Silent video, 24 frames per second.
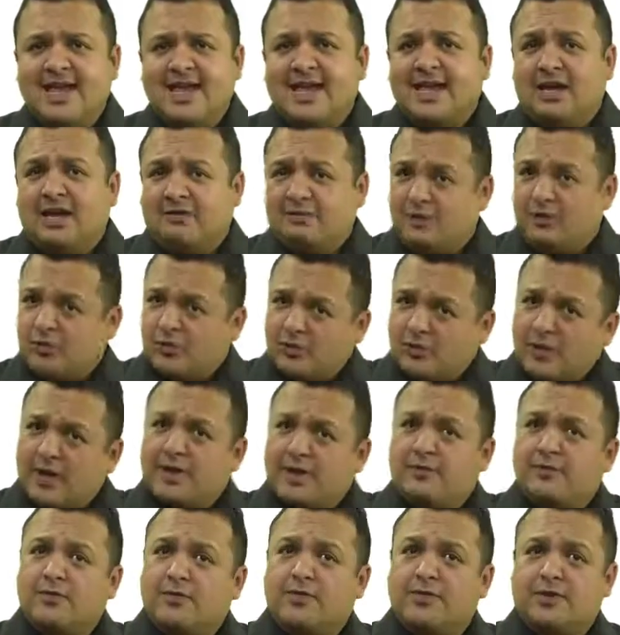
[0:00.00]
if you wait
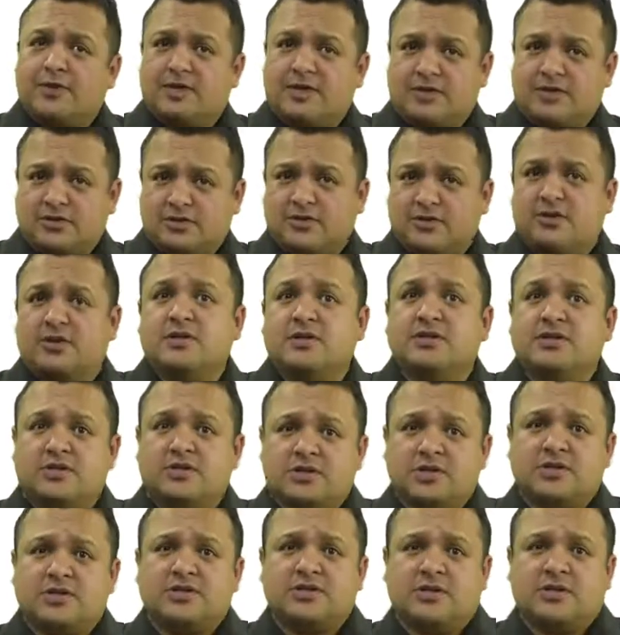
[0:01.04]
for the insurance
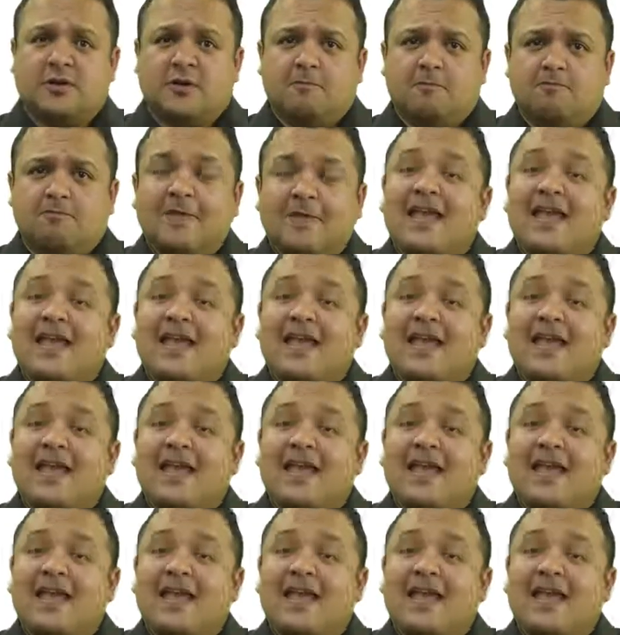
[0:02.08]
adjuster,